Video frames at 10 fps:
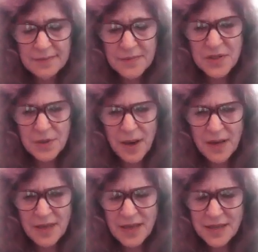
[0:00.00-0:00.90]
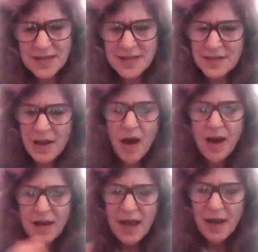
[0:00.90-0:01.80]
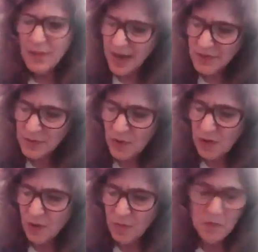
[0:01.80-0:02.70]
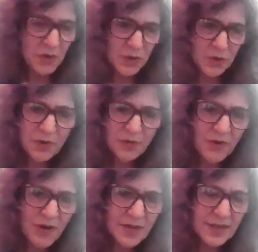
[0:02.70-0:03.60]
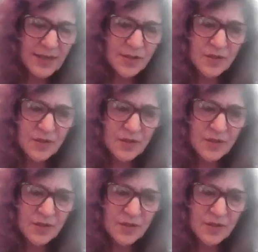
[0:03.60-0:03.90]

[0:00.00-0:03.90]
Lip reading: So I think we have to work on multiple fronts.